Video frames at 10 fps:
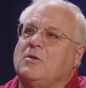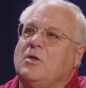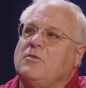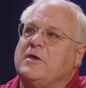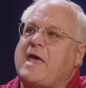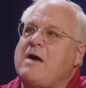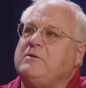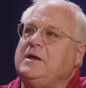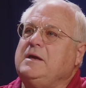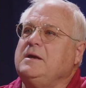the
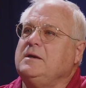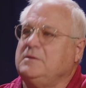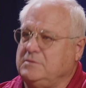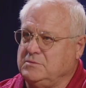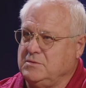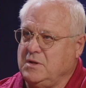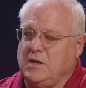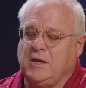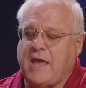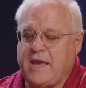county
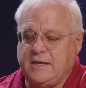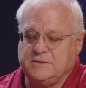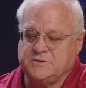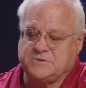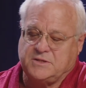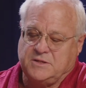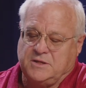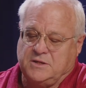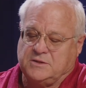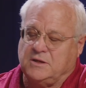gains
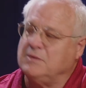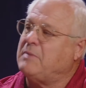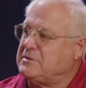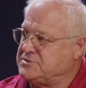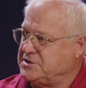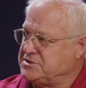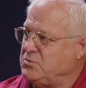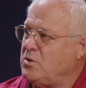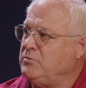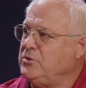about
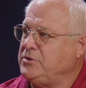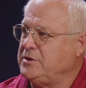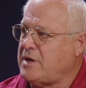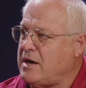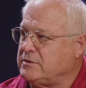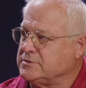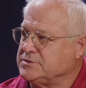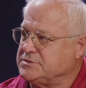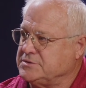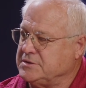$61 million
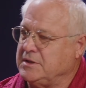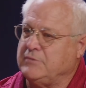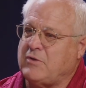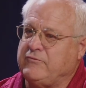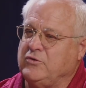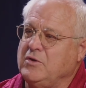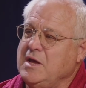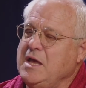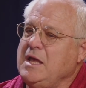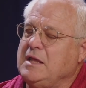in revenue.
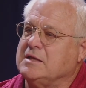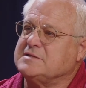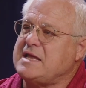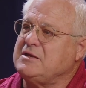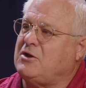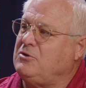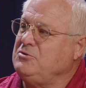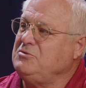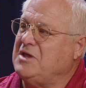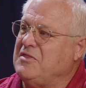Does that
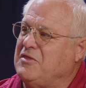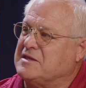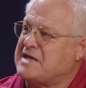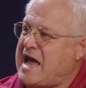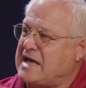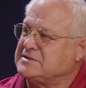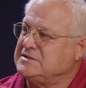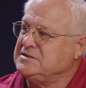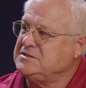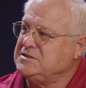include the
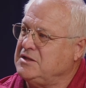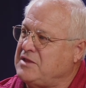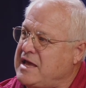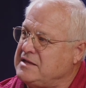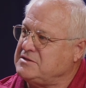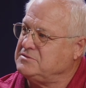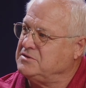taxes that